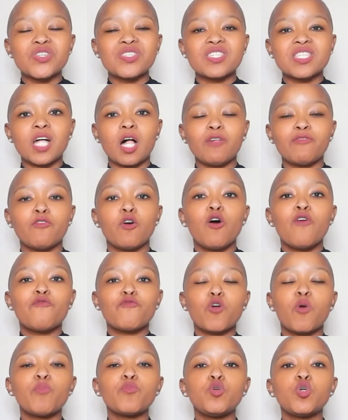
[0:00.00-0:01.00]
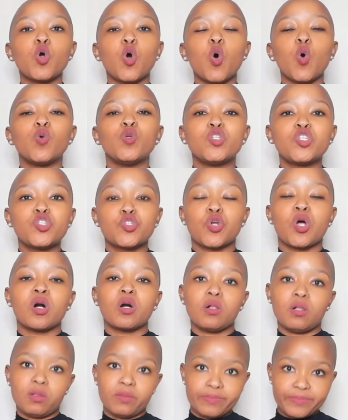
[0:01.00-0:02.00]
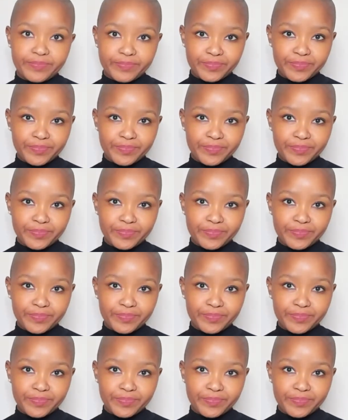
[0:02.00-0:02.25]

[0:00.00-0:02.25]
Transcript: yourself from your own struggle.